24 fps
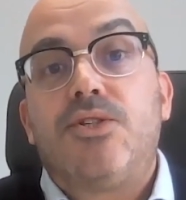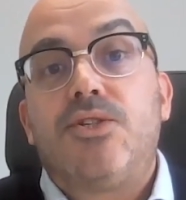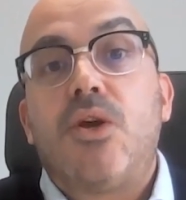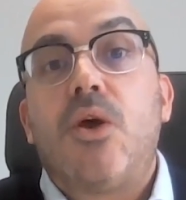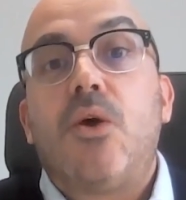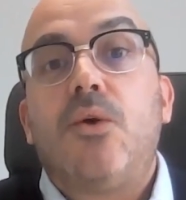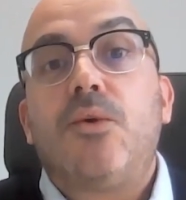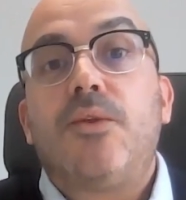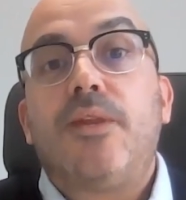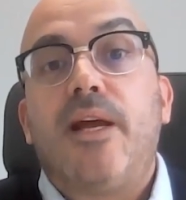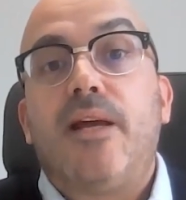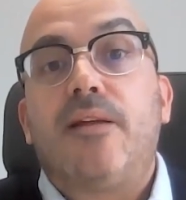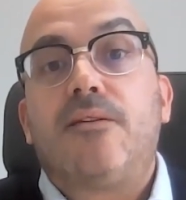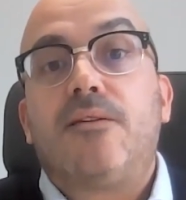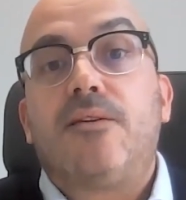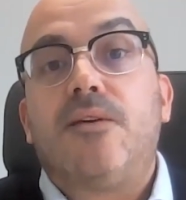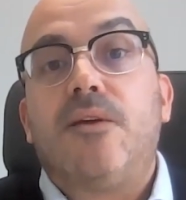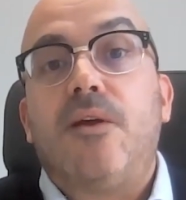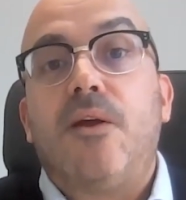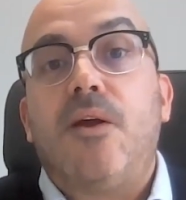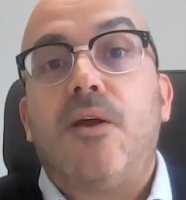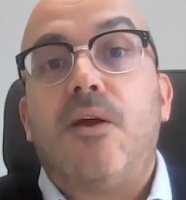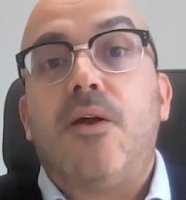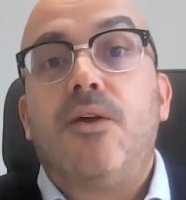show that
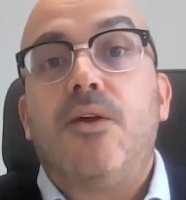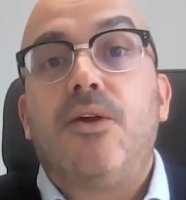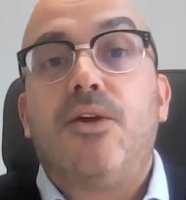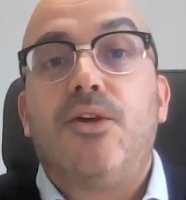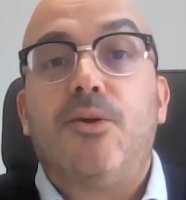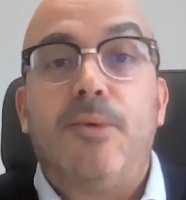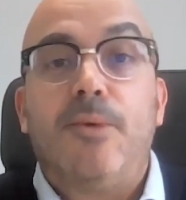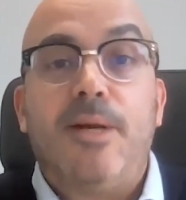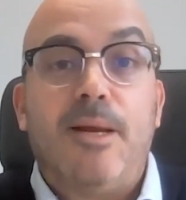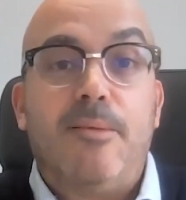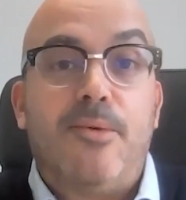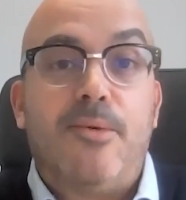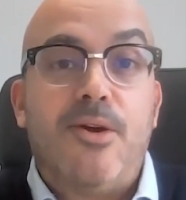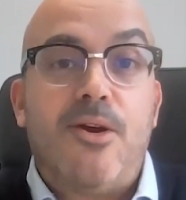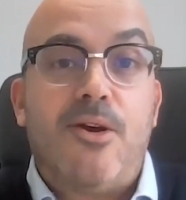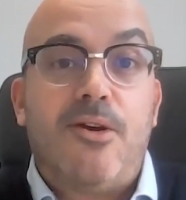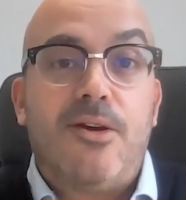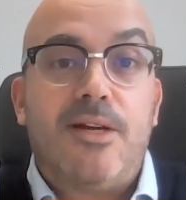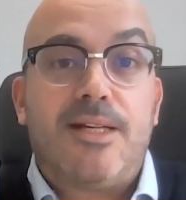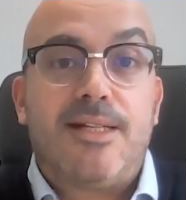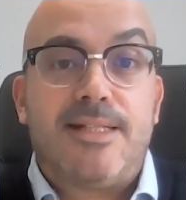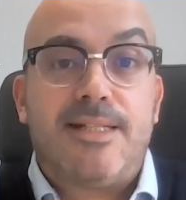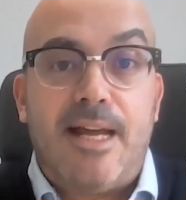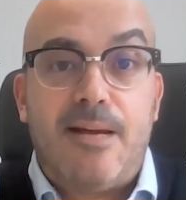human
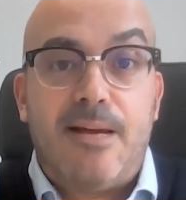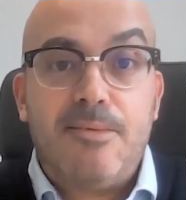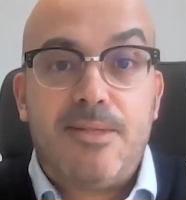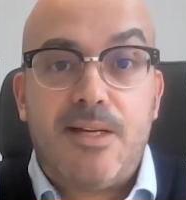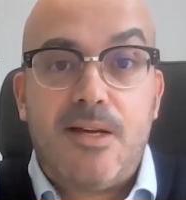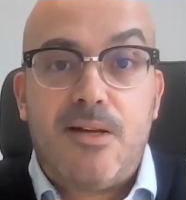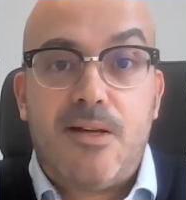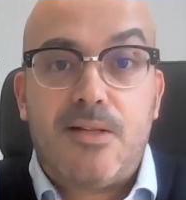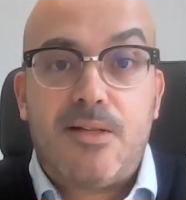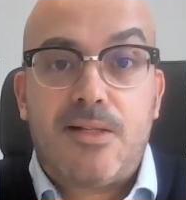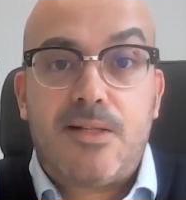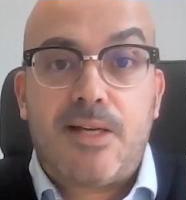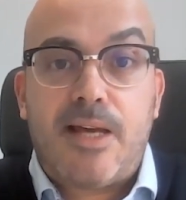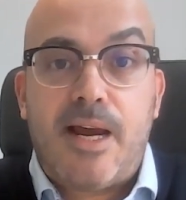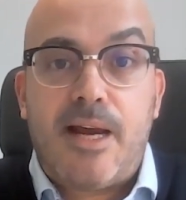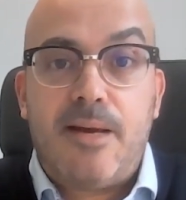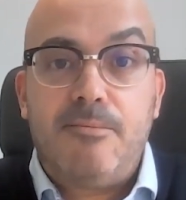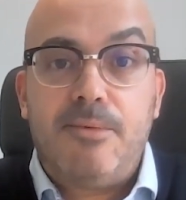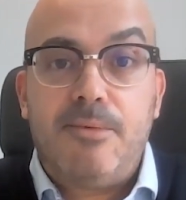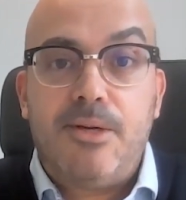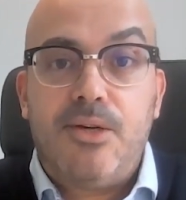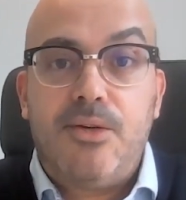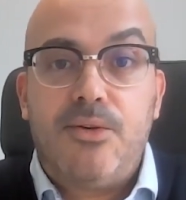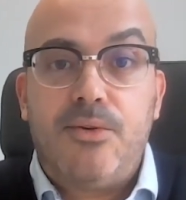embryonic stem cells
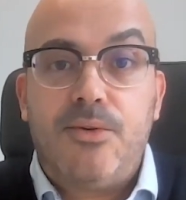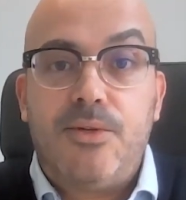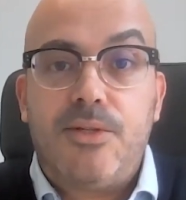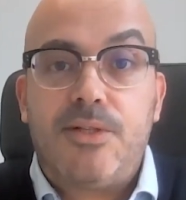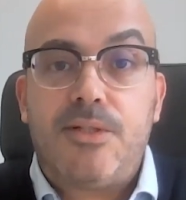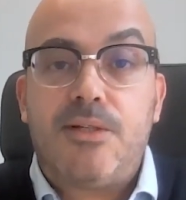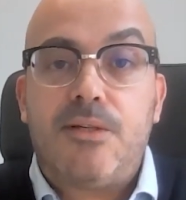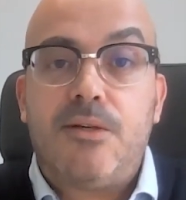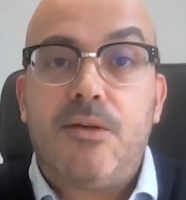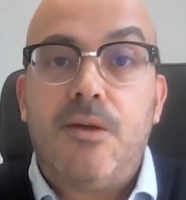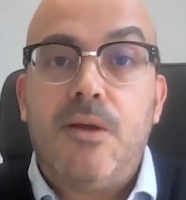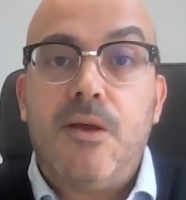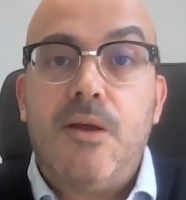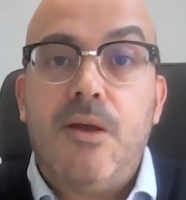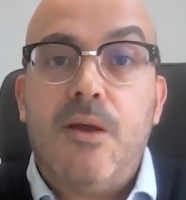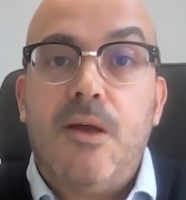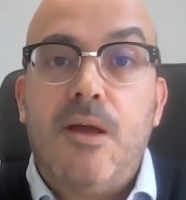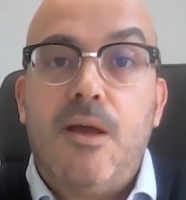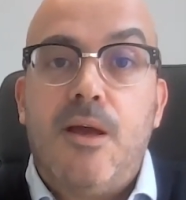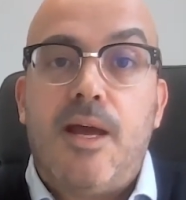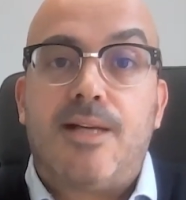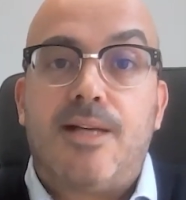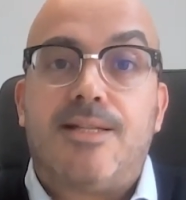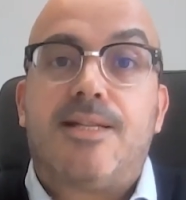can be used
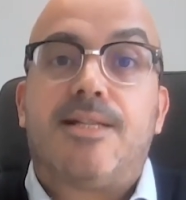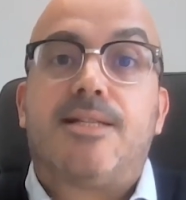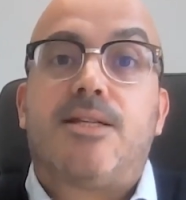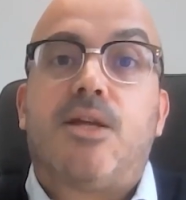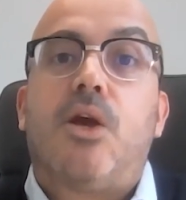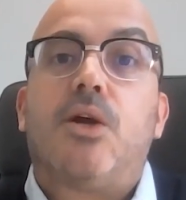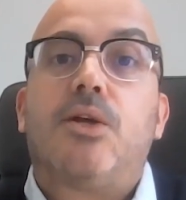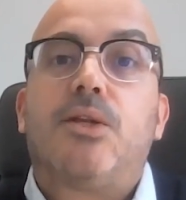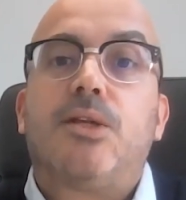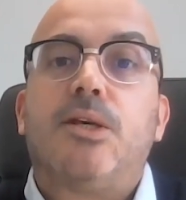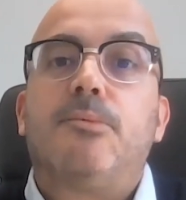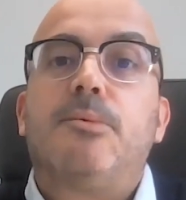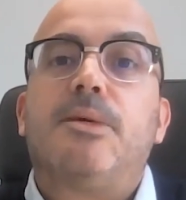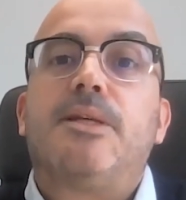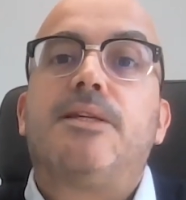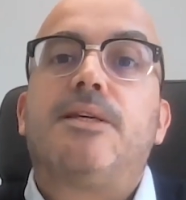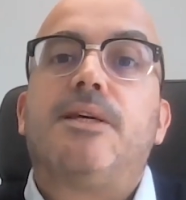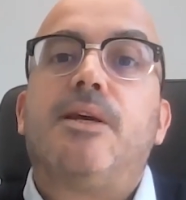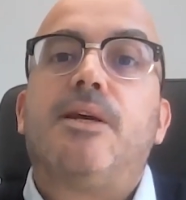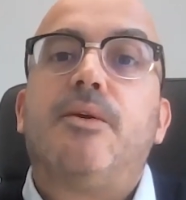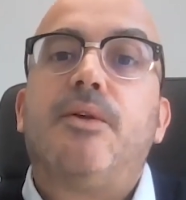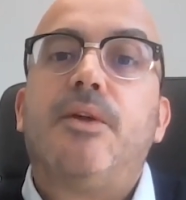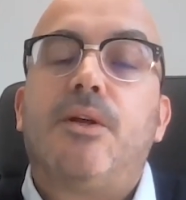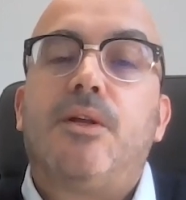as a starting
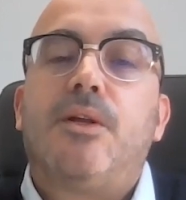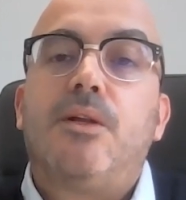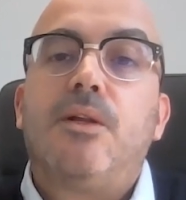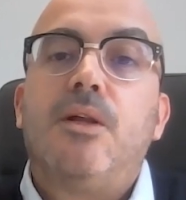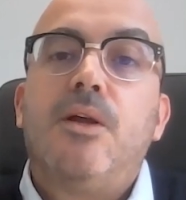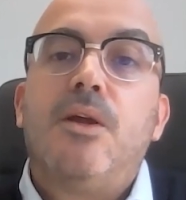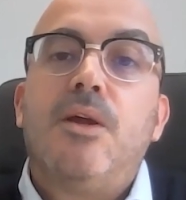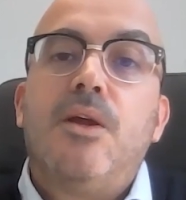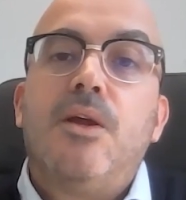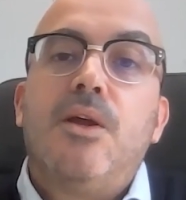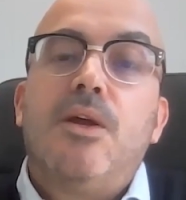material